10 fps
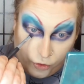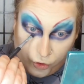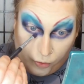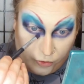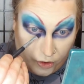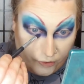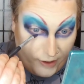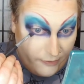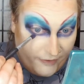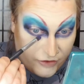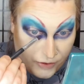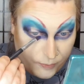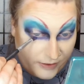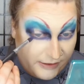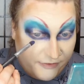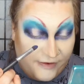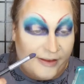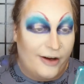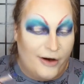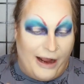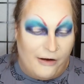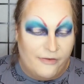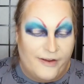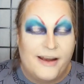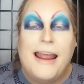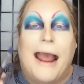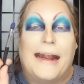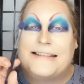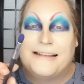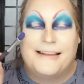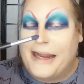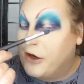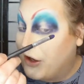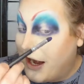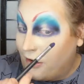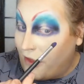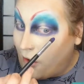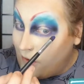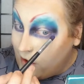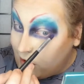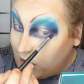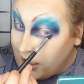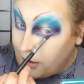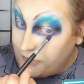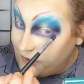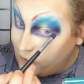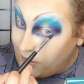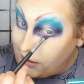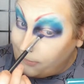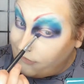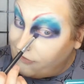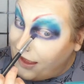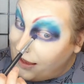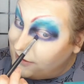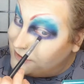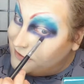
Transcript: shoulders. I was actually really feeling her outfit. I didn't like her hair, though. Her hair was incredibly flat.